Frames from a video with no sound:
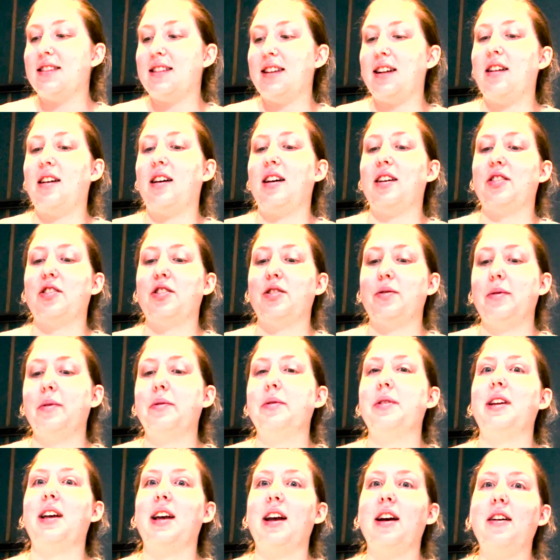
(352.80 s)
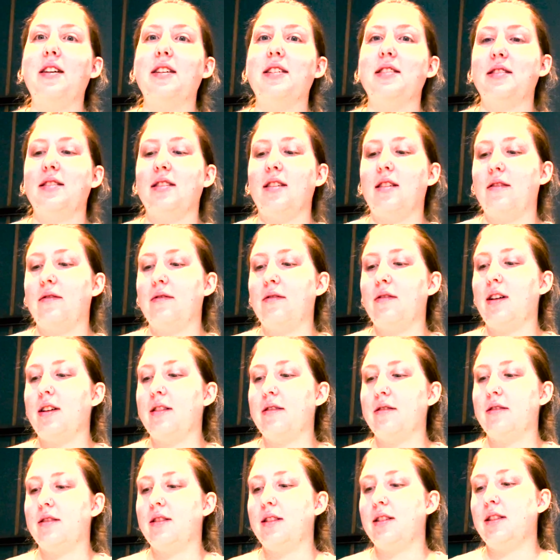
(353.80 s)
then I'll actually be able to carry stuff
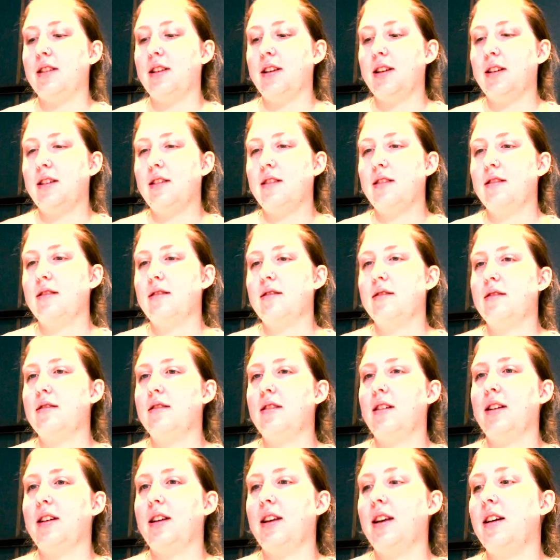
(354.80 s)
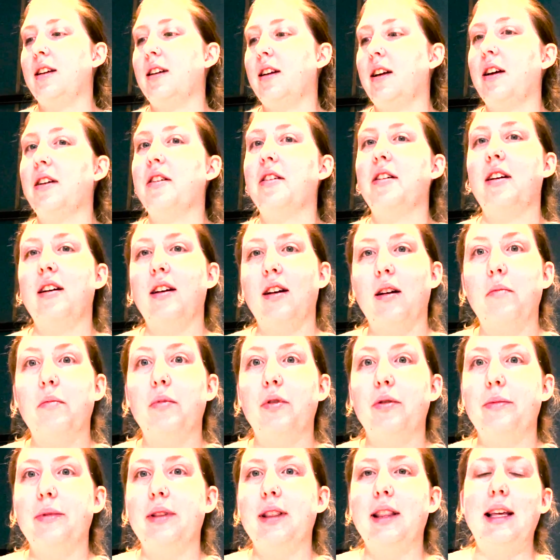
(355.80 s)
rather than like I can't carry a
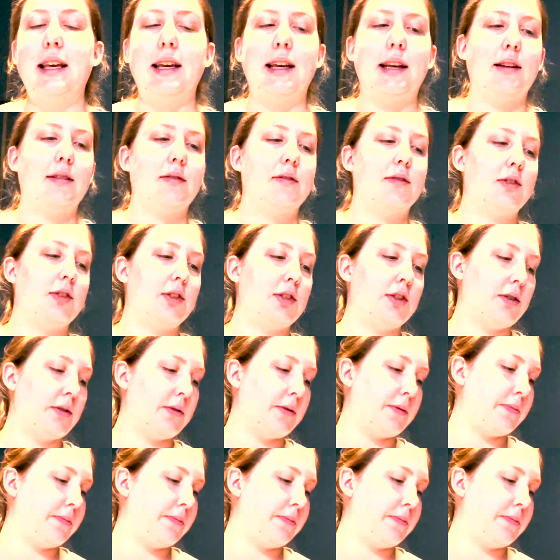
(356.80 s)
blooming thing. So